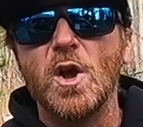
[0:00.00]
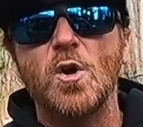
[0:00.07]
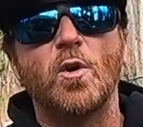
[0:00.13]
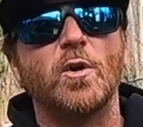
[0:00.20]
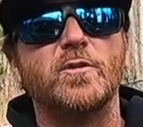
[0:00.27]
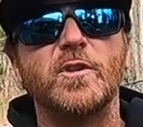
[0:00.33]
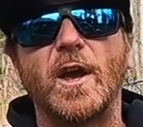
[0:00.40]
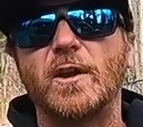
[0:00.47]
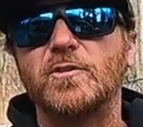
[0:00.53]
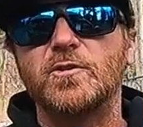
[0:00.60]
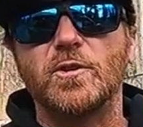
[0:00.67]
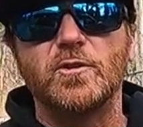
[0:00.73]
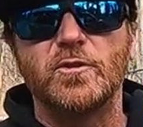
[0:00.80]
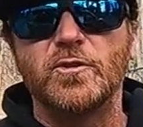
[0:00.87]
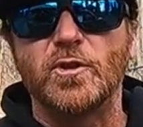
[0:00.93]
or a
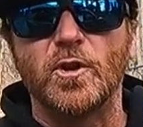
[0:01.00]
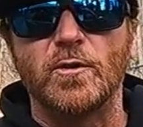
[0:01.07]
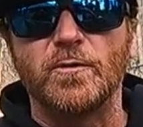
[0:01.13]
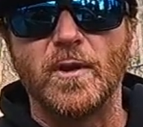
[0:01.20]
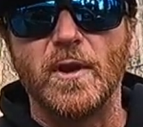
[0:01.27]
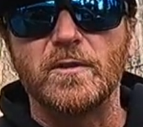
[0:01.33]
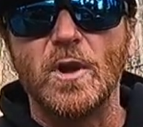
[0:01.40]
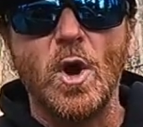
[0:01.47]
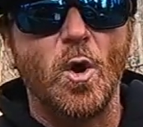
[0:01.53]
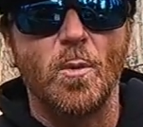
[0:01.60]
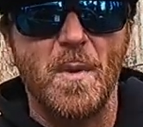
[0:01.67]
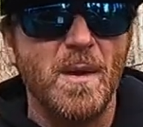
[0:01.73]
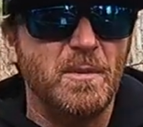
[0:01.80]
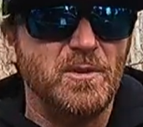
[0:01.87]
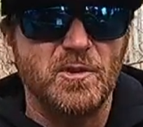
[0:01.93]
textured surface or
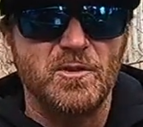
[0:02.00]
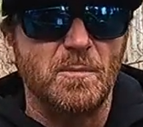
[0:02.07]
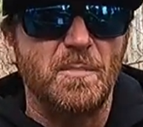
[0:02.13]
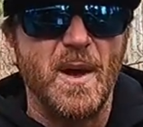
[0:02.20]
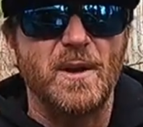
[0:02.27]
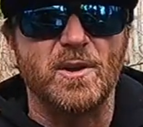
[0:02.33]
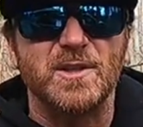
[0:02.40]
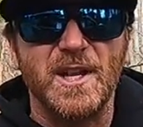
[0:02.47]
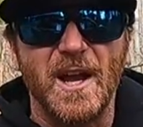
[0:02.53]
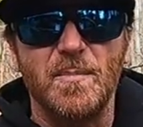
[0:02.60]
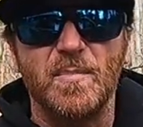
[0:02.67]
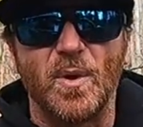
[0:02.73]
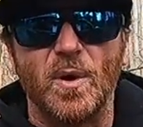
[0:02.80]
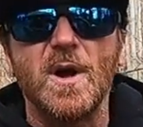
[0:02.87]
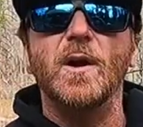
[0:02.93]
maybe just a better taper.